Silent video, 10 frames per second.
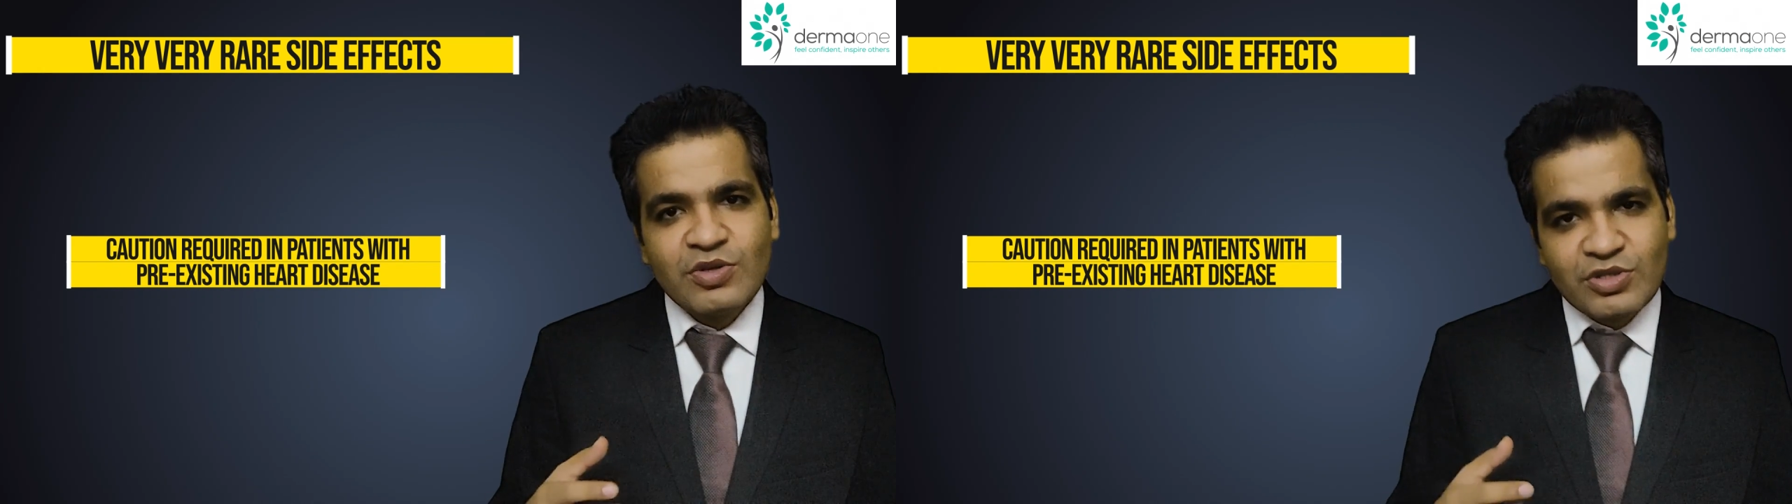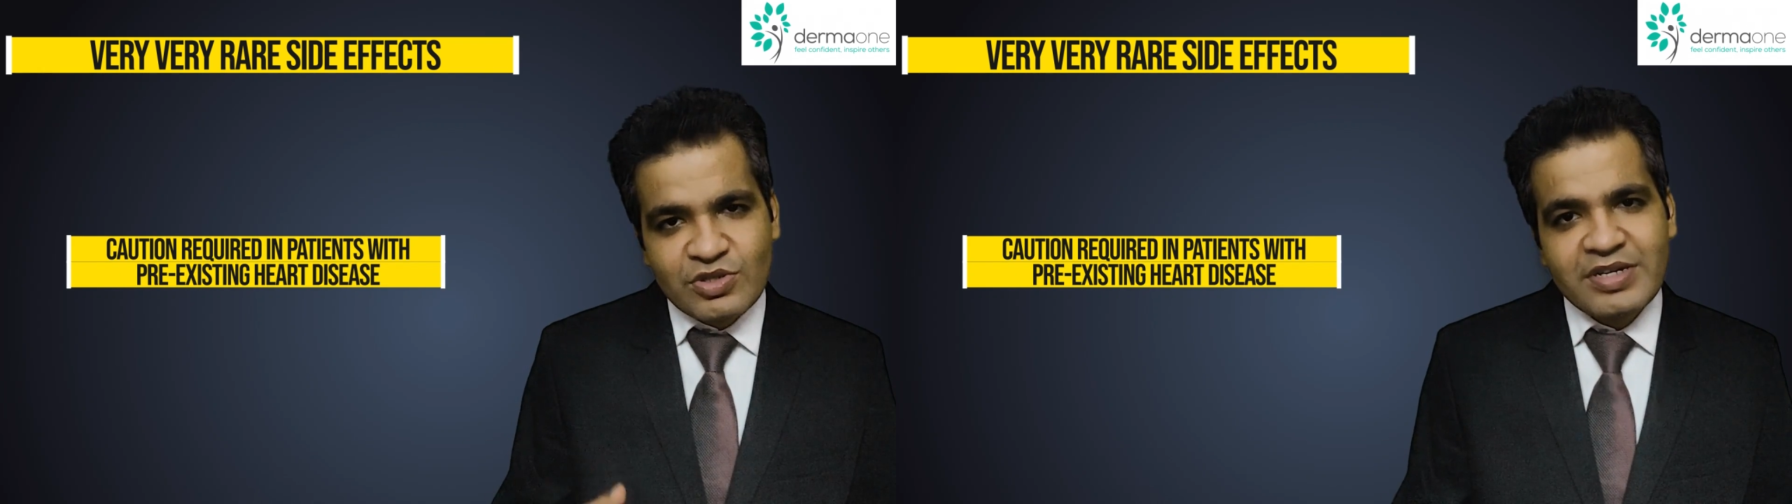
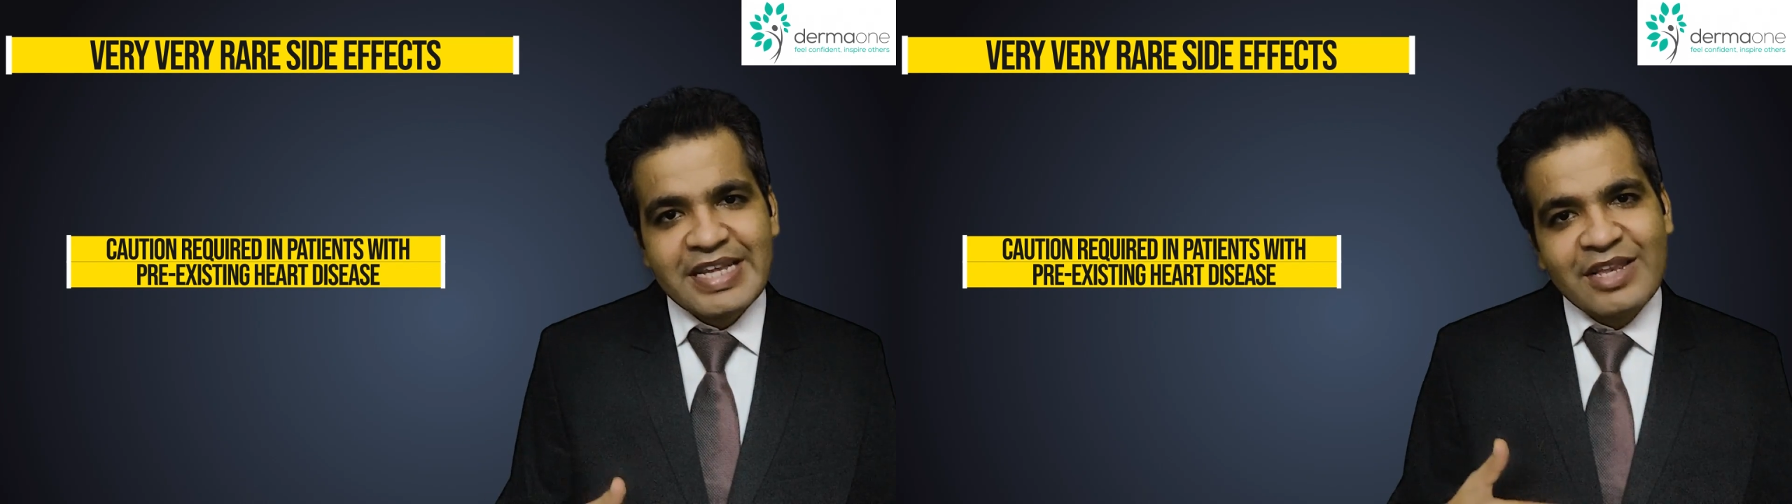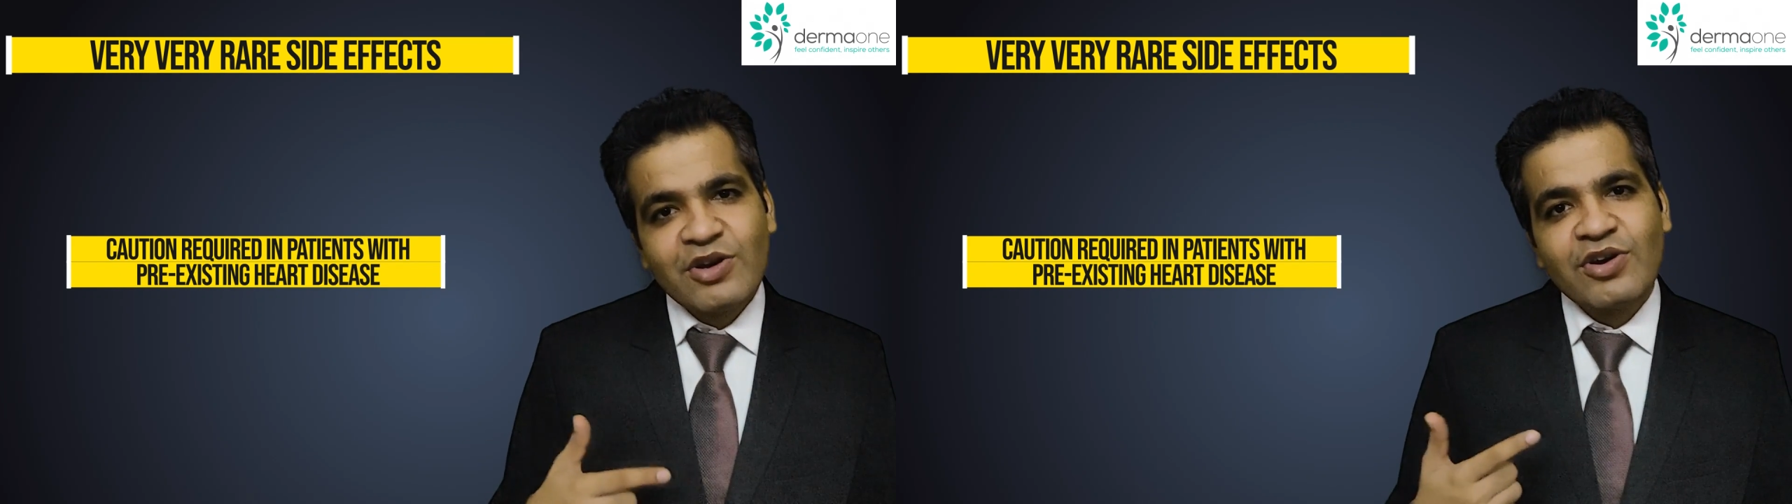you should
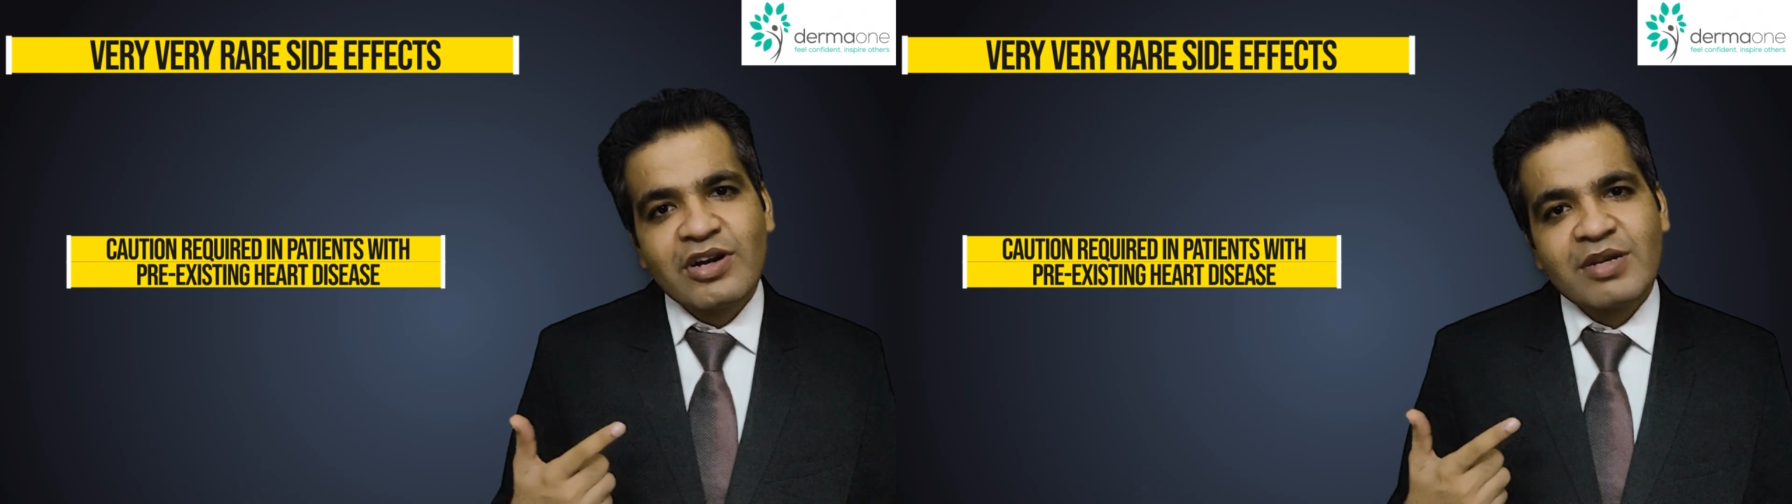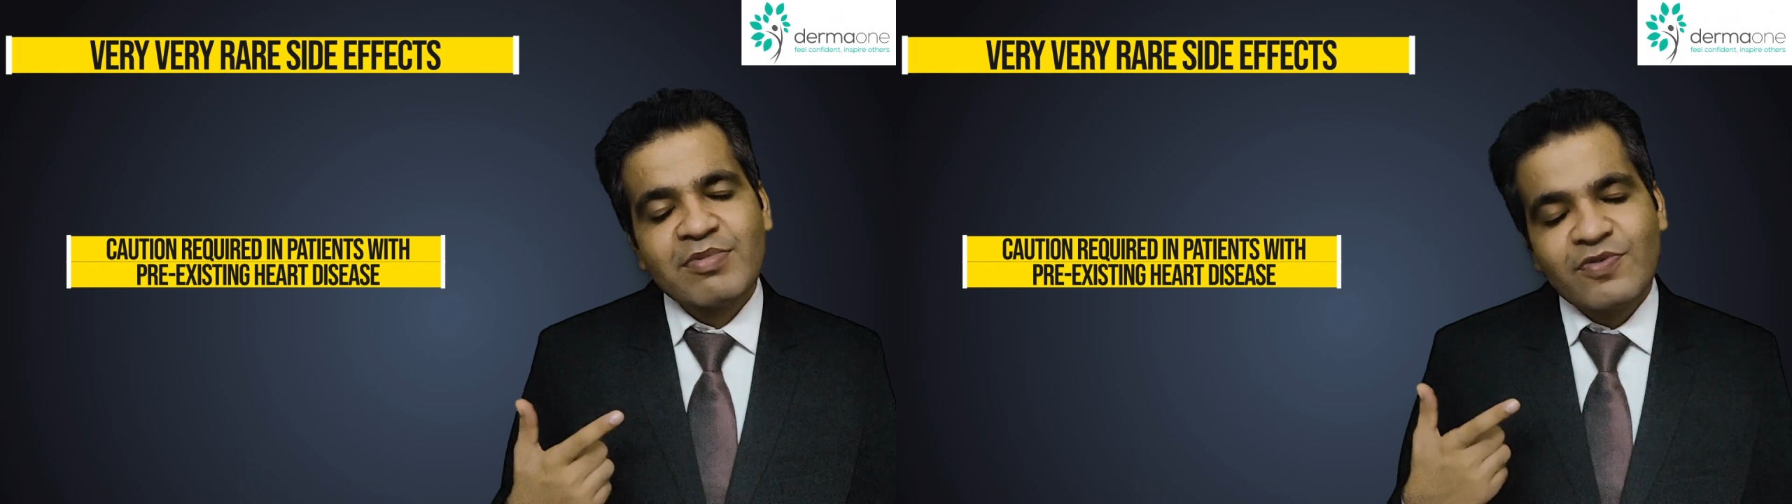tell your
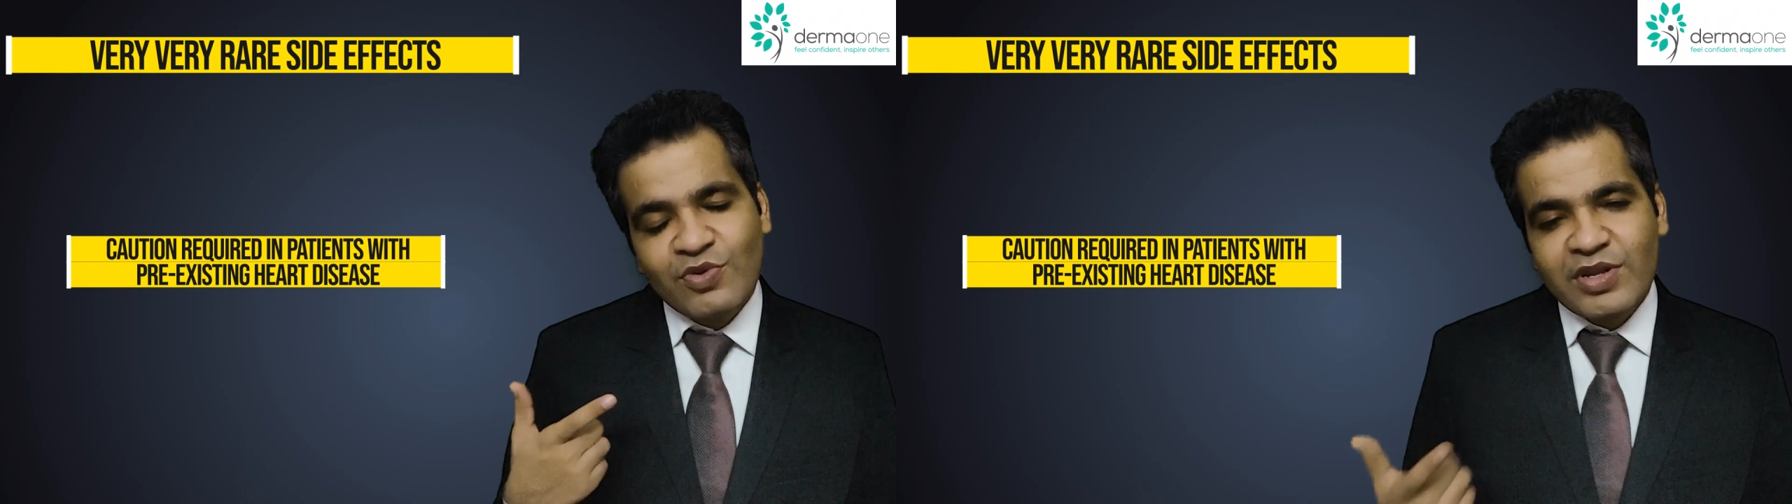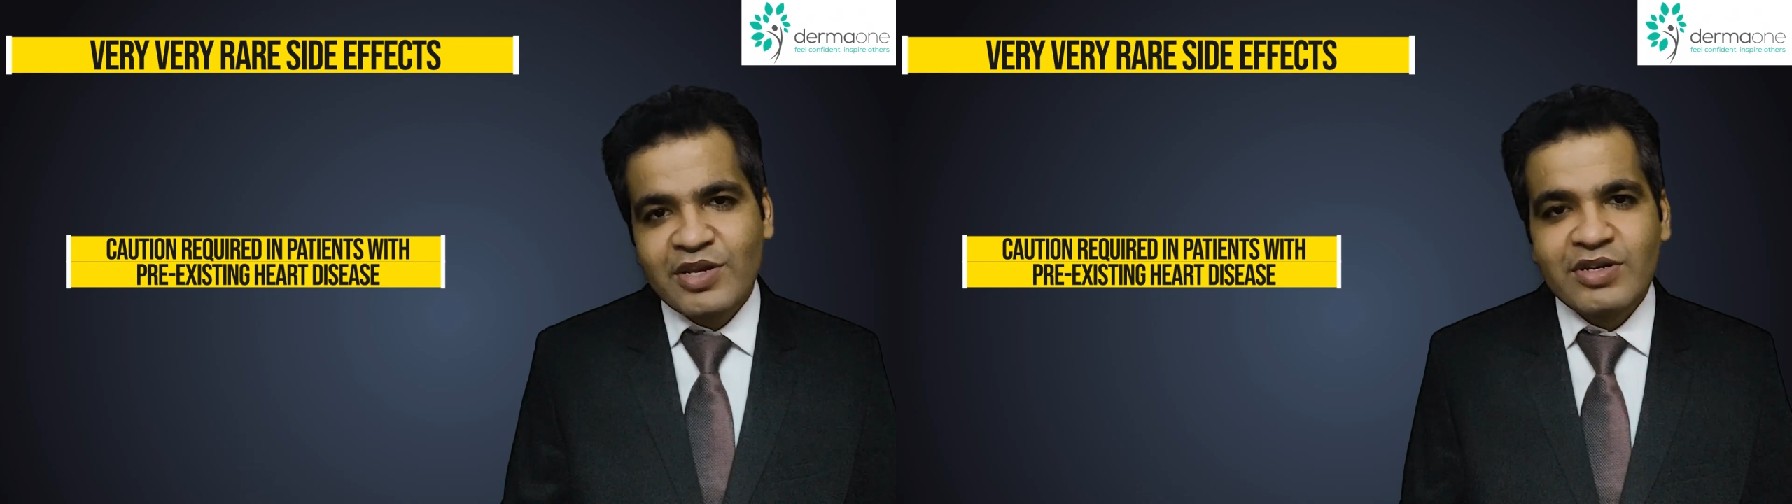doctor before he